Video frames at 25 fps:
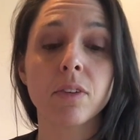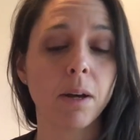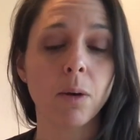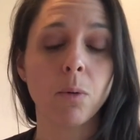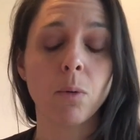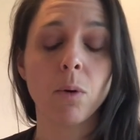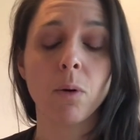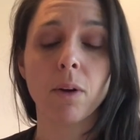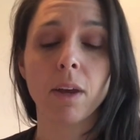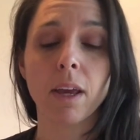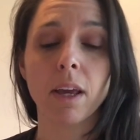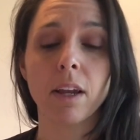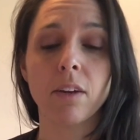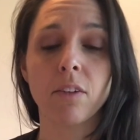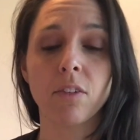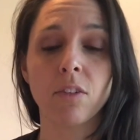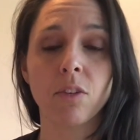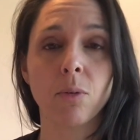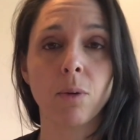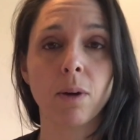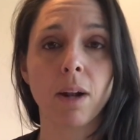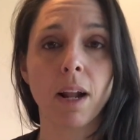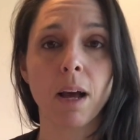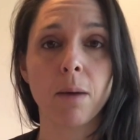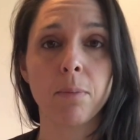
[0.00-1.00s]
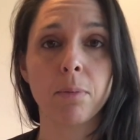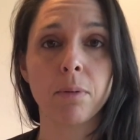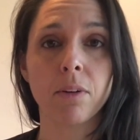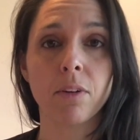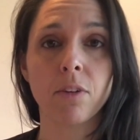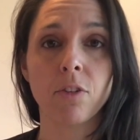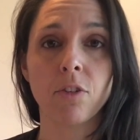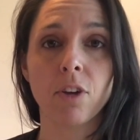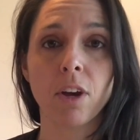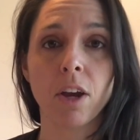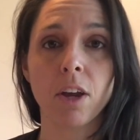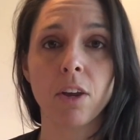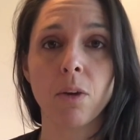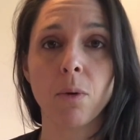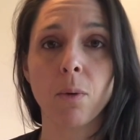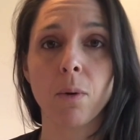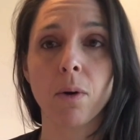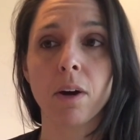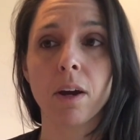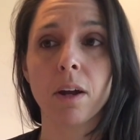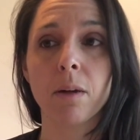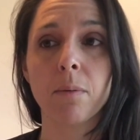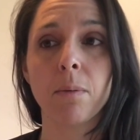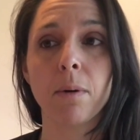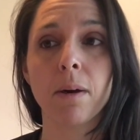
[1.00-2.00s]
I won't get into what happened in
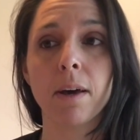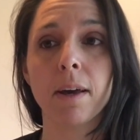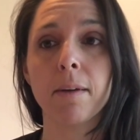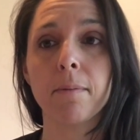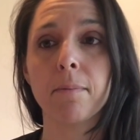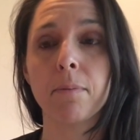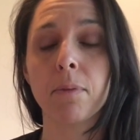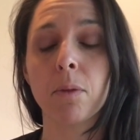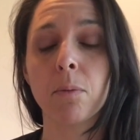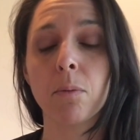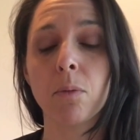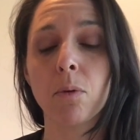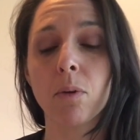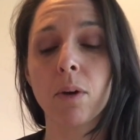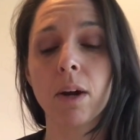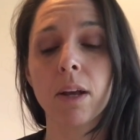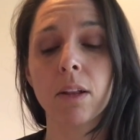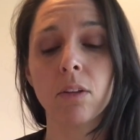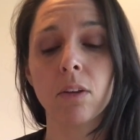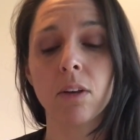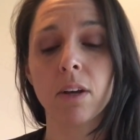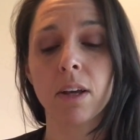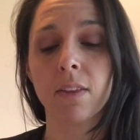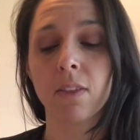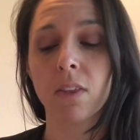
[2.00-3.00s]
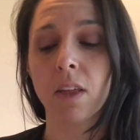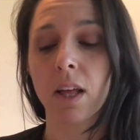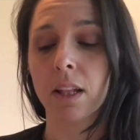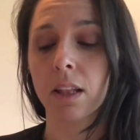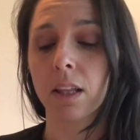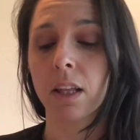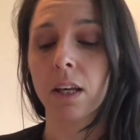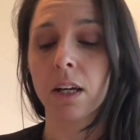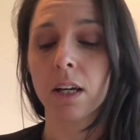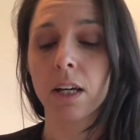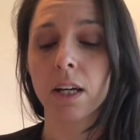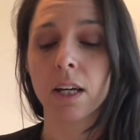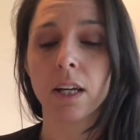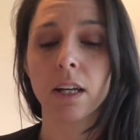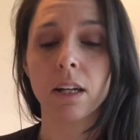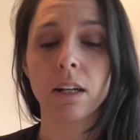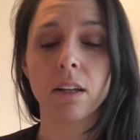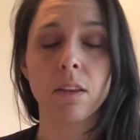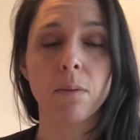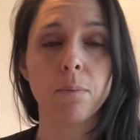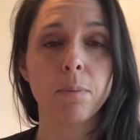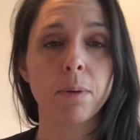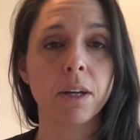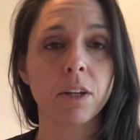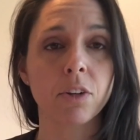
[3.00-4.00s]
January, but the more I look at that line,
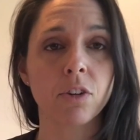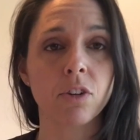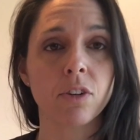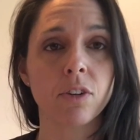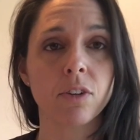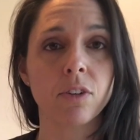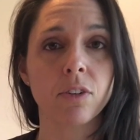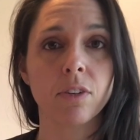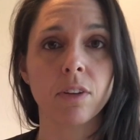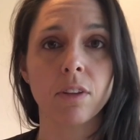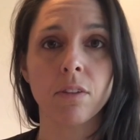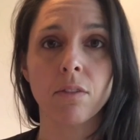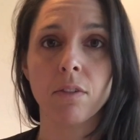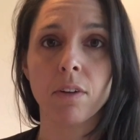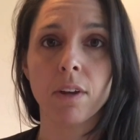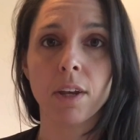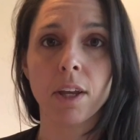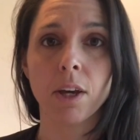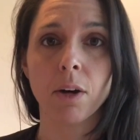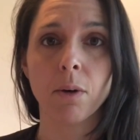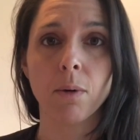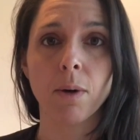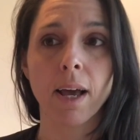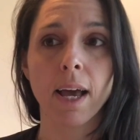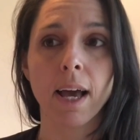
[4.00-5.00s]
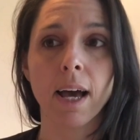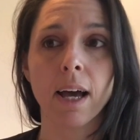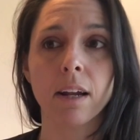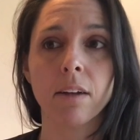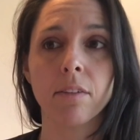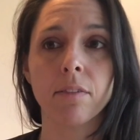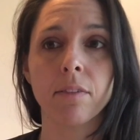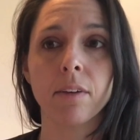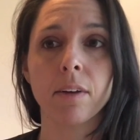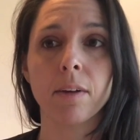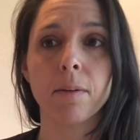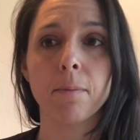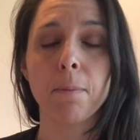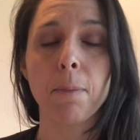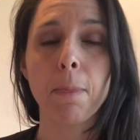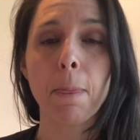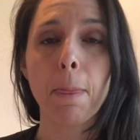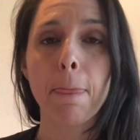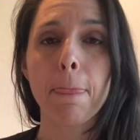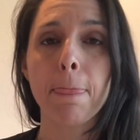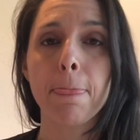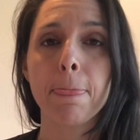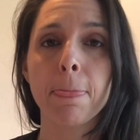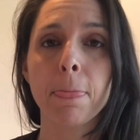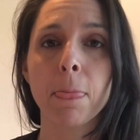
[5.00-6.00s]
the pictures and the video I had of it,
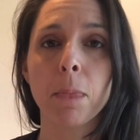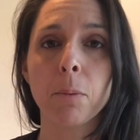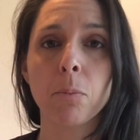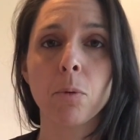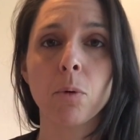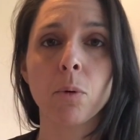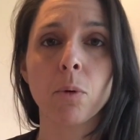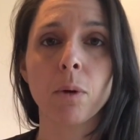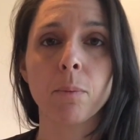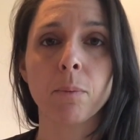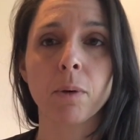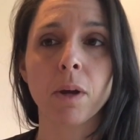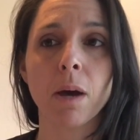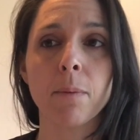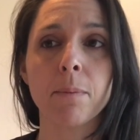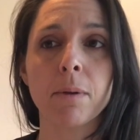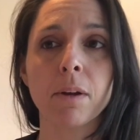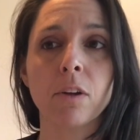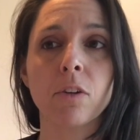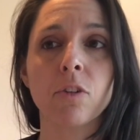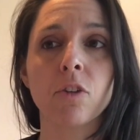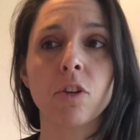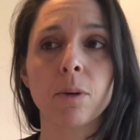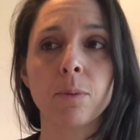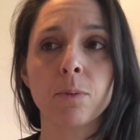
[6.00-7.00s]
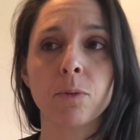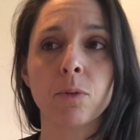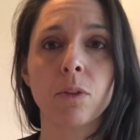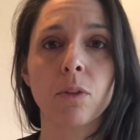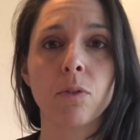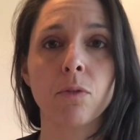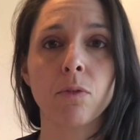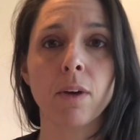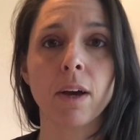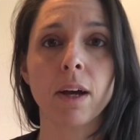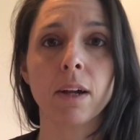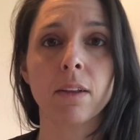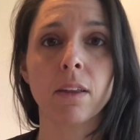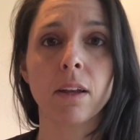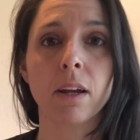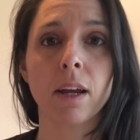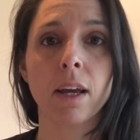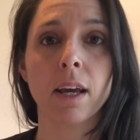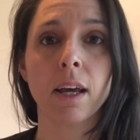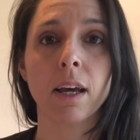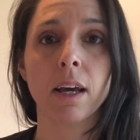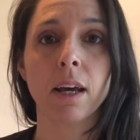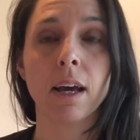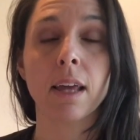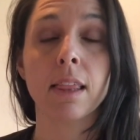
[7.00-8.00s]
the more I'm coming to terms with the fact that I
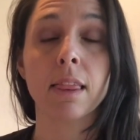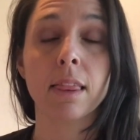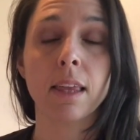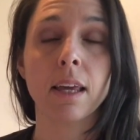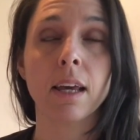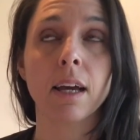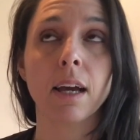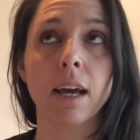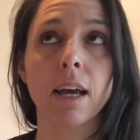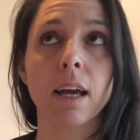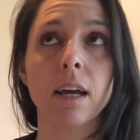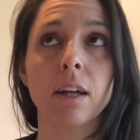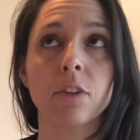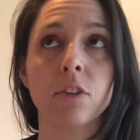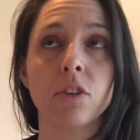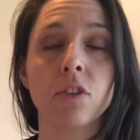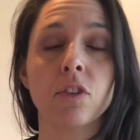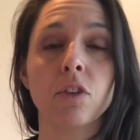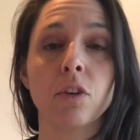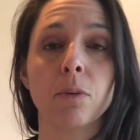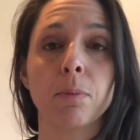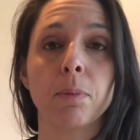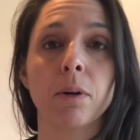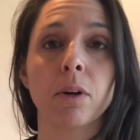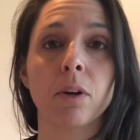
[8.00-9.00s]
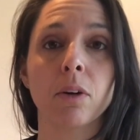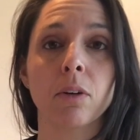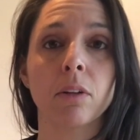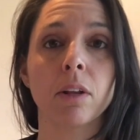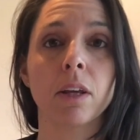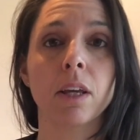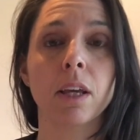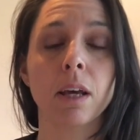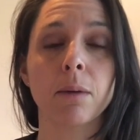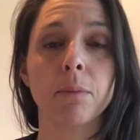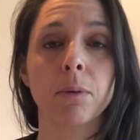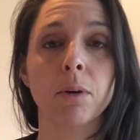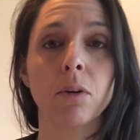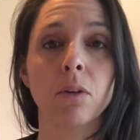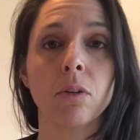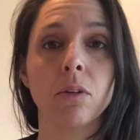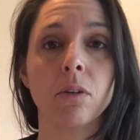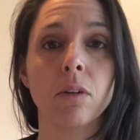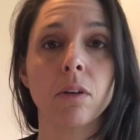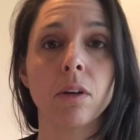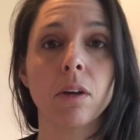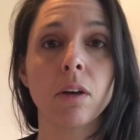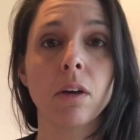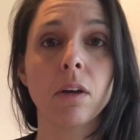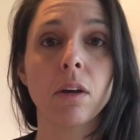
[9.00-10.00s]
think I had a super early chemical
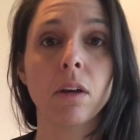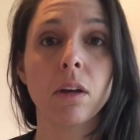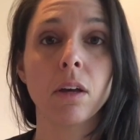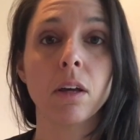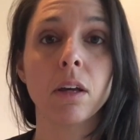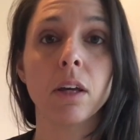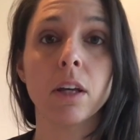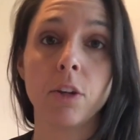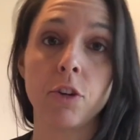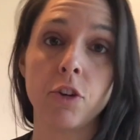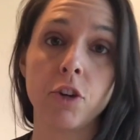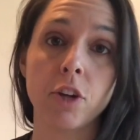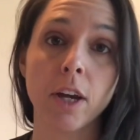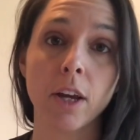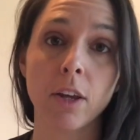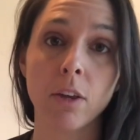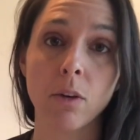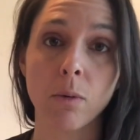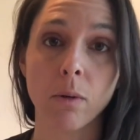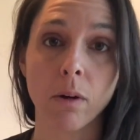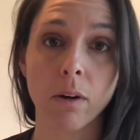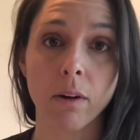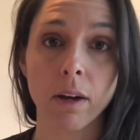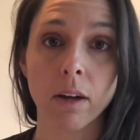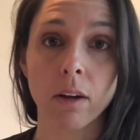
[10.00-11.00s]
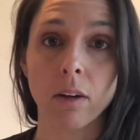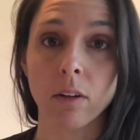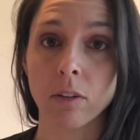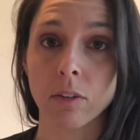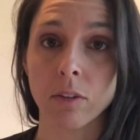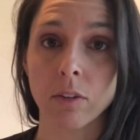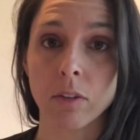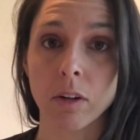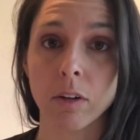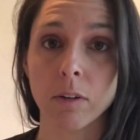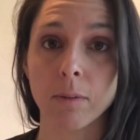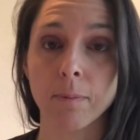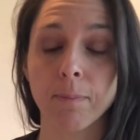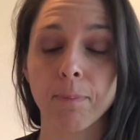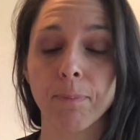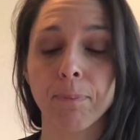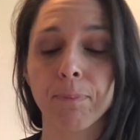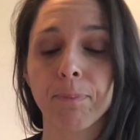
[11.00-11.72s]
in January also.